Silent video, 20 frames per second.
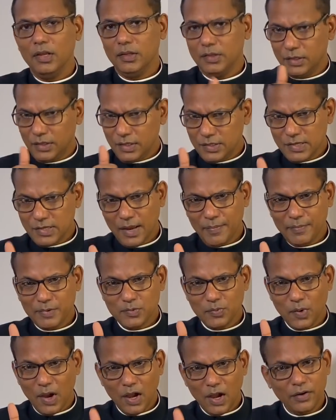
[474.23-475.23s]
The disciples
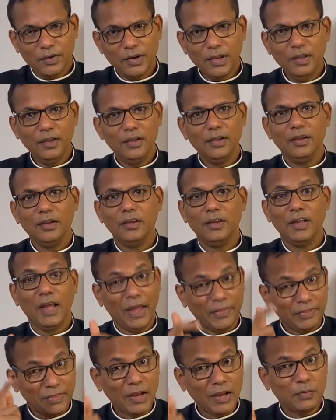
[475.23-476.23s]
were hungry
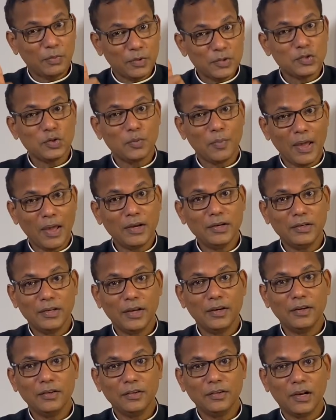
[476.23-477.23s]
and that was
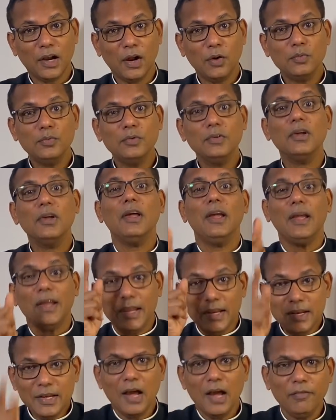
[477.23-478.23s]
humanitarian ground
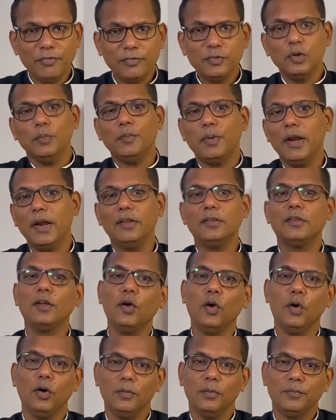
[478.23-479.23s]
enough to break the
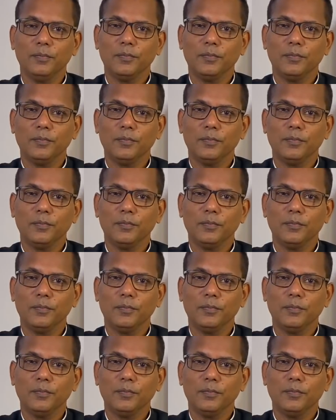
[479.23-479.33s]
law.